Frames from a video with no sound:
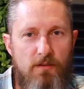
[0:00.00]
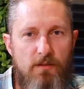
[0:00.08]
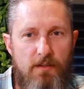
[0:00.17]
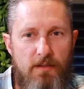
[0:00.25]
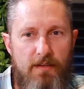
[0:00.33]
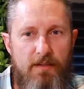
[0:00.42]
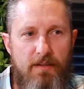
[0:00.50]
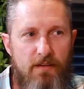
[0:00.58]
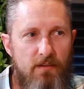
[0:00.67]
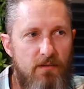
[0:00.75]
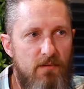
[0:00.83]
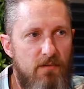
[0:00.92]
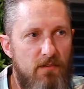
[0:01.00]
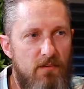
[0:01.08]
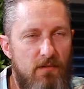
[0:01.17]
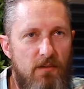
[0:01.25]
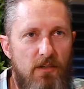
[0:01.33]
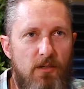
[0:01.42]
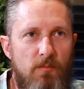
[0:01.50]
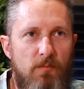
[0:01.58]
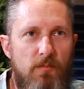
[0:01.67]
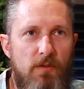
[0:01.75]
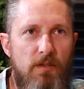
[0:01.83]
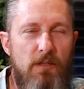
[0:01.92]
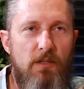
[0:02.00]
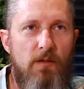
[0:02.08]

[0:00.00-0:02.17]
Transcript: uh, again, um,